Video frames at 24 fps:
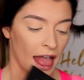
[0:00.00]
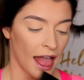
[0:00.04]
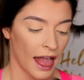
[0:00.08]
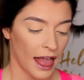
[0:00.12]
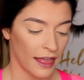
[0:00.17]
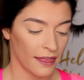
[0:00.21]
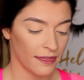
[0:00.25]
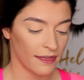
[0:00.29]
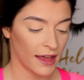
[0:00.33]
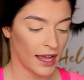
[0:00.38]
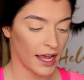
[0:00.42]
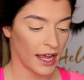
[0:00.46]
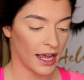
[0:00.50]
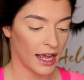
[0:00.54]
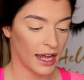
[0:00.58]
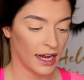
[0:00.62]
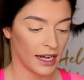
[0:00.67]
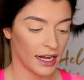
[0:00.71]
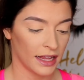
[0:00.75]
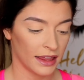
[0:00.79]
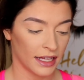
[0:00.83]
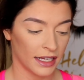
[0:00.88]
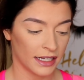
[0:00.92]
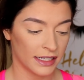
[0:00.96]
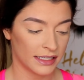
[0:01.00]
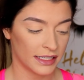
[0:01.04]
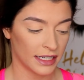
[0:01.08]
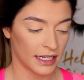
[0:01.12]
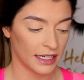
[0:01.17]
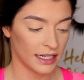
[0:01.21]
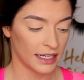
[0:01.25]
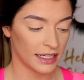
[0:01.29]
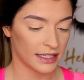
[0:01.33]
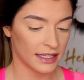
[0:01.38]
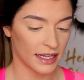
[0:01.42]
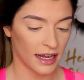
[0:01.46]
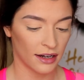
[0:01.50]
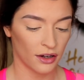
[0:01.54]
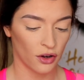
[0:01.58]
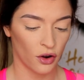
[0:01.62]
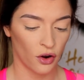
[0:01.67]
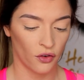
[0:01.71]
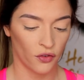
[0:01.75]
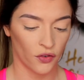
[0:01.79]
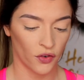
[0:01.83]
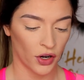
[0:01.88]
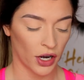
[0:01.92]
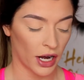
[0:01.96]
And then they did send
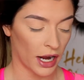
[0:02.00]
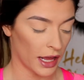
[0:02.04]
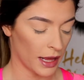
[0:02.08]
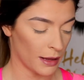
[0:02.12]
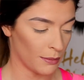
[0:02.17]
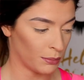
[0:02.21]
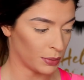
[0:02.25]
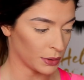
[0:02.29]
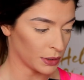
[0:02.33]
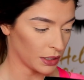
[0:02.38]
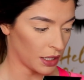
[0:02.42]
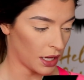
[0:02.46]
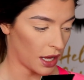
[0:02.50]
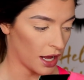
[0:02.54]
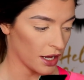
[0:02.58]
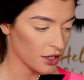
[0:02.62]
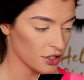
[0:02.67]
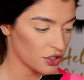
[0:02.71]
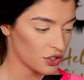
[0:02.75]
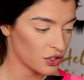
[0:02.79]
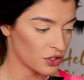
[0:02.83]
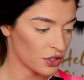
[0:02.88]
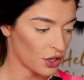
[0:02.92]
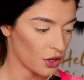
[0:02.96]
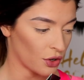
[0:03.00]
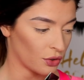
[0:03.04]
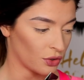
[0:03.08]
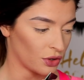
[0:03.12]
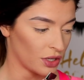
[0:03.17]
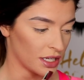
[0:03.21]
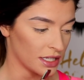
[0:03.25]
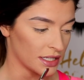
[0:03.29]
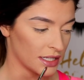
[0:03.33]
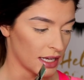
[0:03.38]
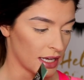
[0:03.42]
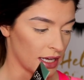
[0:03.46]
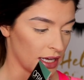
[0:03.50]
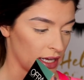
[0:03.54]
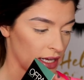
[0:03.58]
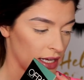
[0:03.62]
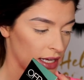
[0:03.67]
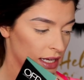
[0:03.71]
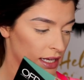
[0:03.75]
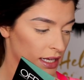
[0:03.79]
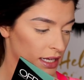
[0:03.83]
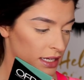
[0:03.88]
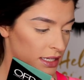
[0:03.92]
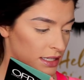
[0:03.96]
over a blush, so this
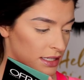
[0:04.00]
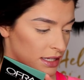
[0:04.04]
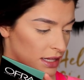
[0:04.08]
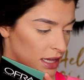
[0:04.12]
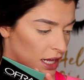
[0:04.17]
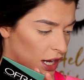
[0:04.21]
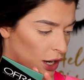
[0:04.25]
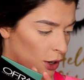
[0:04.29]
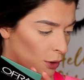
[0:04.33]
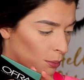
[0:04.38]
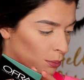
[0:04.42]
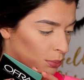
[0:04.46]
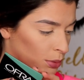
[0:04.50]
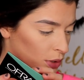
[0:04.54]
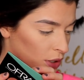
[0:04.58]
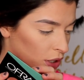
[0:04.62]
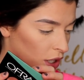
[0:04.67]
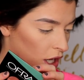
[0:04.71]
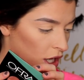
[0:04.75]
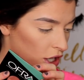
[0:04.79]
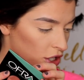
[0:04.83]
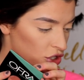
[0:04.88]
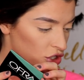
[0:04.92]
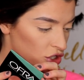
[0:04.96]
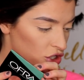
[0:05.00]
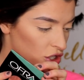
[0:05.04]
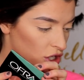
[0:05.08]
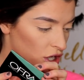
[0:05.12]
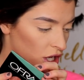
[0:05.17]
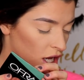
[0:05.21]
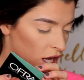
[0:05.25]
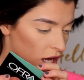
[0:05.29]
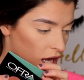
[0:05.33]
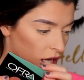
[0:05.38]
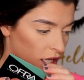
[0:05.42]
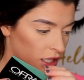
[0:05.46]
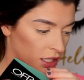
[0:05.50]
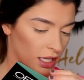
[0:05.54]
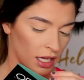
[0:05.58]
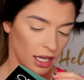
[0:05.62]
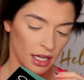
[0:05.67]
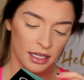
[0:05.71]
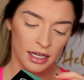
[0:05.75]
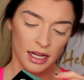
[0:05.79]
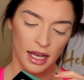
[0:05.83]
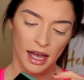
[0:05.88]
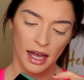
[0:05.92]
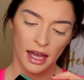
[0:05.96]
is their blush
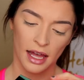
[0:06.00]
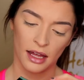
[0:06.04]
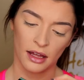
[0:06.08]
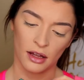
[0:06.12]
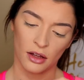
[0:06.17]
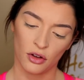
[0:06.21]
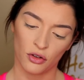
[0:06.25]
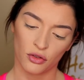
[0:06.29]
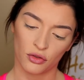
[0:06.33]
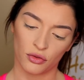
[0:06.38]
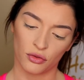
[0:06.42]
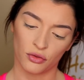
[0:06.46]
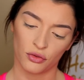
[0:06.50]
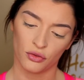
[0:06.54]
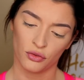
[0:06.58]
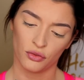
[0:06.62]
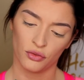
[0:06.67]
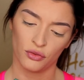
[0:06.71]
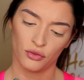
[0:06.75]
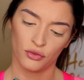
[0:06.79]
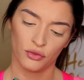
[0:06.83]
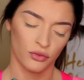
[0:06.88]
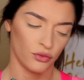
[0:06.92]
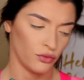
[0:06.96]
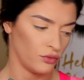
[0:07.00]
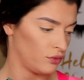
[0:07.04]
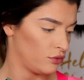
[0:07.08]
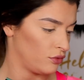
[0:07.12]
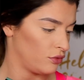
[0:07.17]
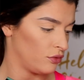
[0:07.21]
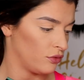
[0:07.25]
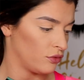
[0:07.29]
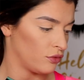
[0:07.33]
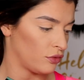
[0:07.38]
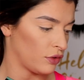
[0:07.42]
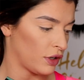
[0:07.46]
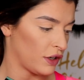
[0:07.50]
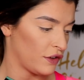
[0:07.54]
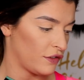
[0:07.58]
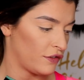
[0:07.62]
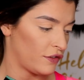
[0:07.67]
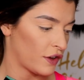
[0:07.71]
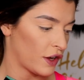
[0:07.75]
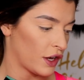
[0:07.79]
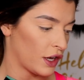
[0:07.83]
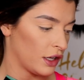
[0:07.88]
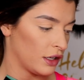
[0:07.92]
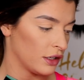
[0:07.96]
Gadet
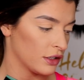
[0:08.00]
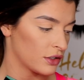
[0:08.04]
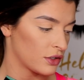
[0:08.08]
refill.